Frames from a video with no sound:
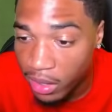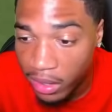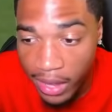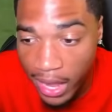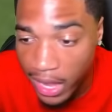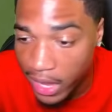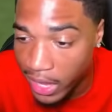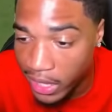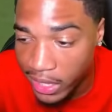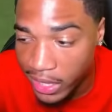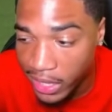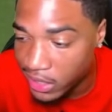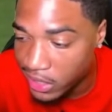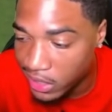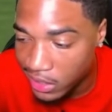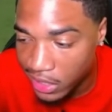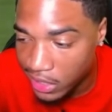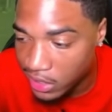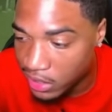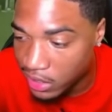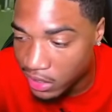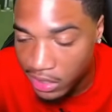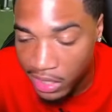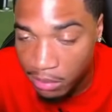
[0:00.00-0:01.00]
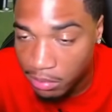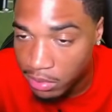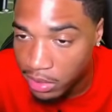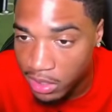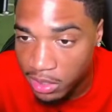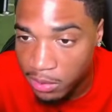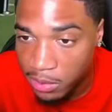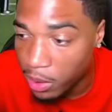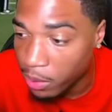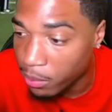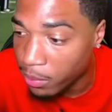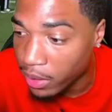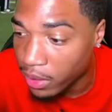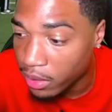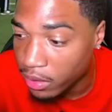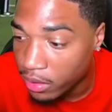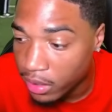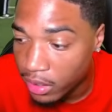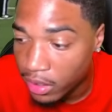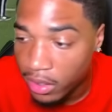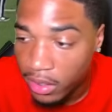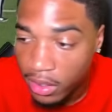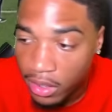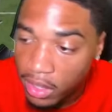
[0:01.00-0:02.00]
It, it, it, it just comes to this point, bro.
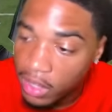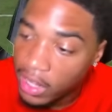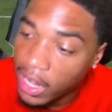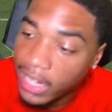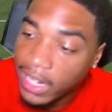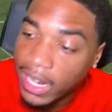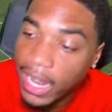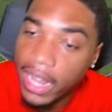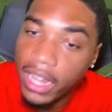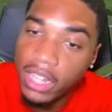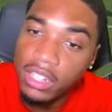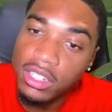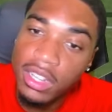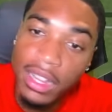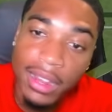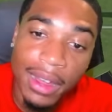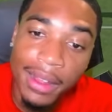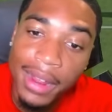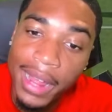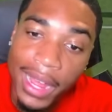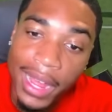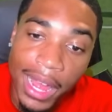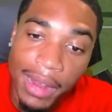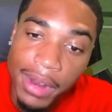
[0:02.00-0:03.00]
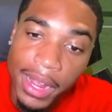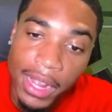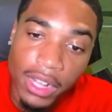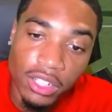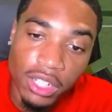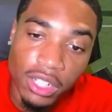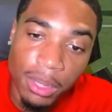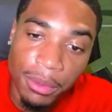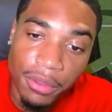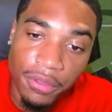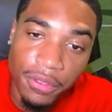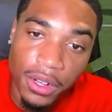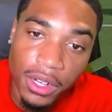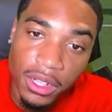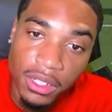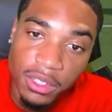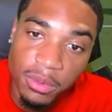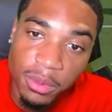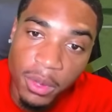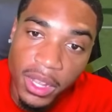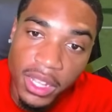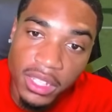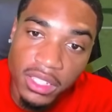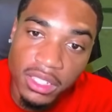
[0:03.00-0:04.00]
Like I ain't, I ain't, I ain't trying to be funny at
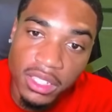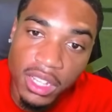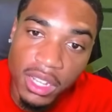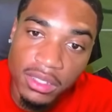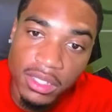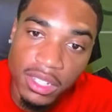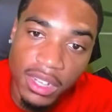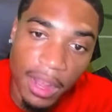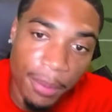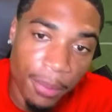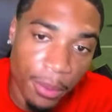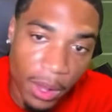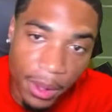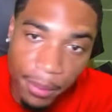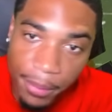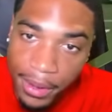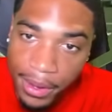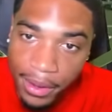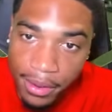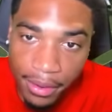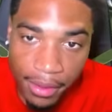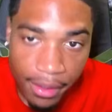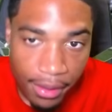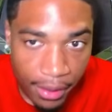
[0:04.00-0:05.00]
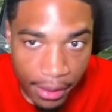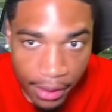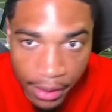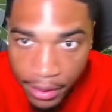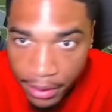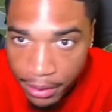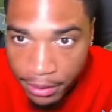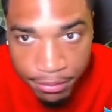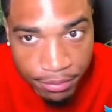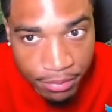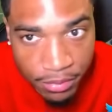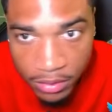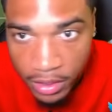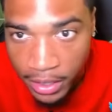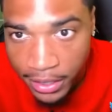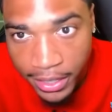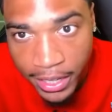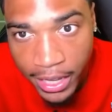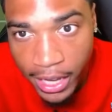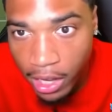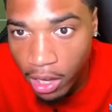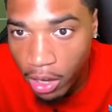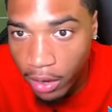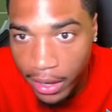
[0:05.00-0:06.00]
this point. It just comes to that point, bro. The
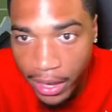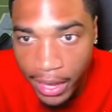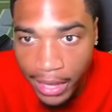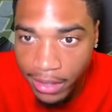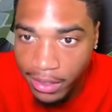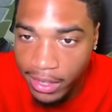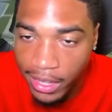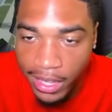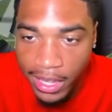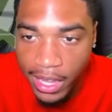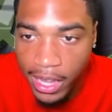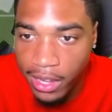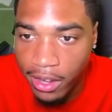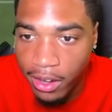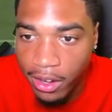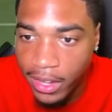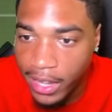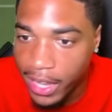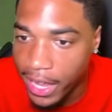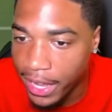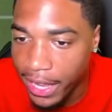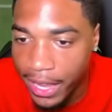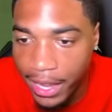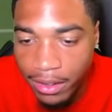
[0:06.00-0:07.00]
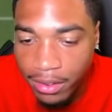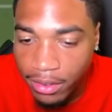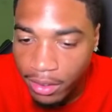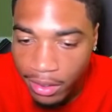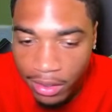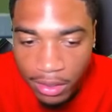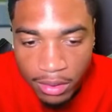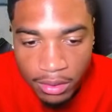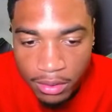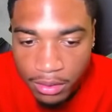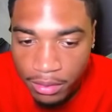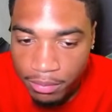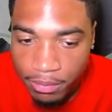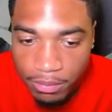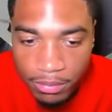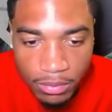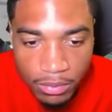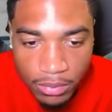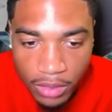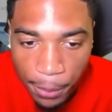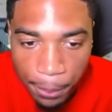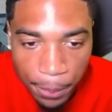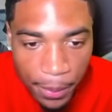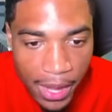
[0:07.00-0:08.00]
kicker, kick, the kicker kicking. And
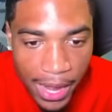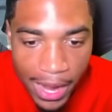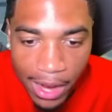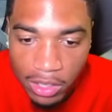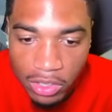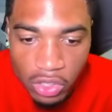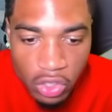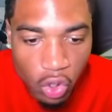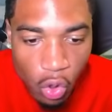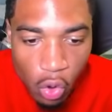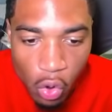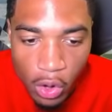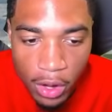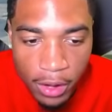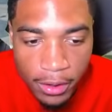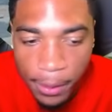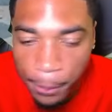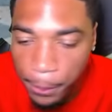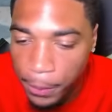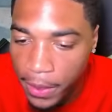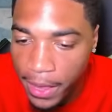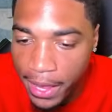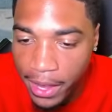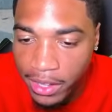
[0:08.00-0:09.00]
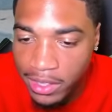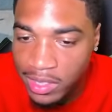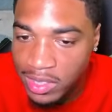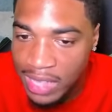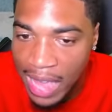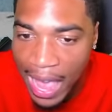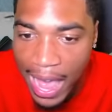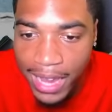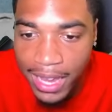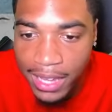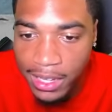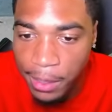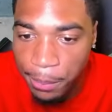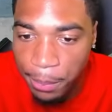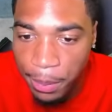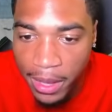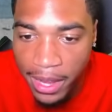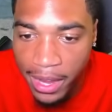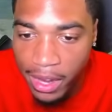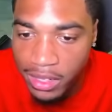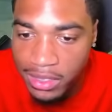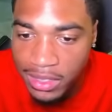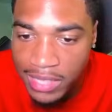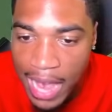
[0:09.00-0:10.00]
good. The player scoring, the player sacking, the
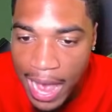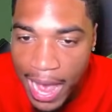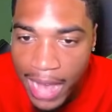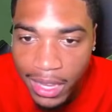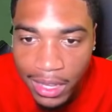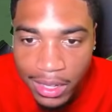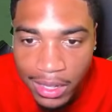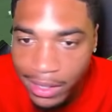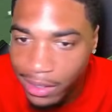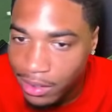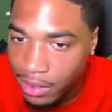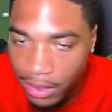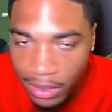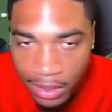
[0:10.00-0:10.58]
player tackling.